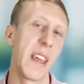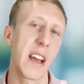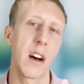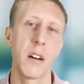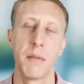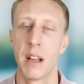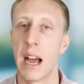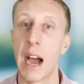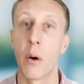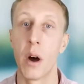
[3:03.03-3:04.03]
They are
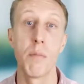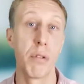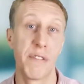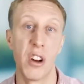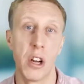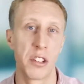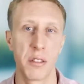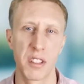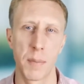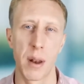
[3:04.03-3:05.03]
our preferred
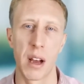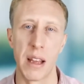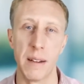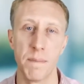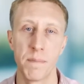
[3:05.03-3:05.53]
supplier.